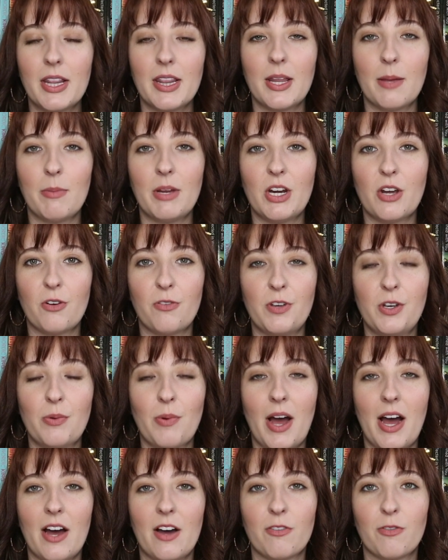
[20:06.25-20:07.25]
Let me know if you
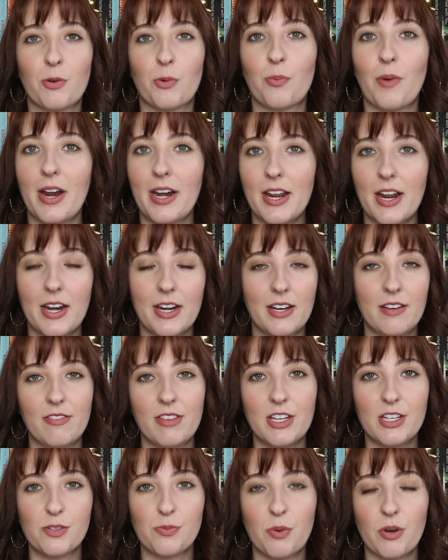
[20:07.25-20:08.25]
have read any of
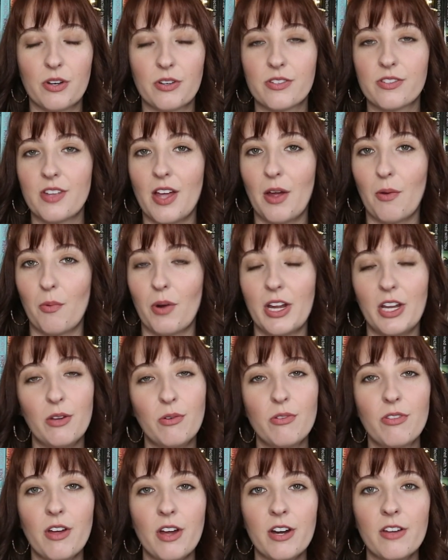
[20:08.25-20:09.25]
these books and what
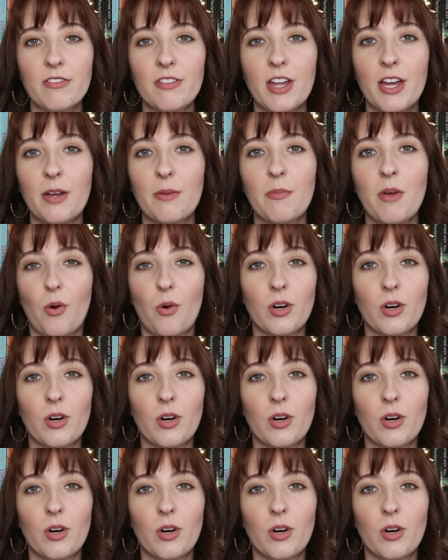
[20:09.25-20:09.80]
you thought of them,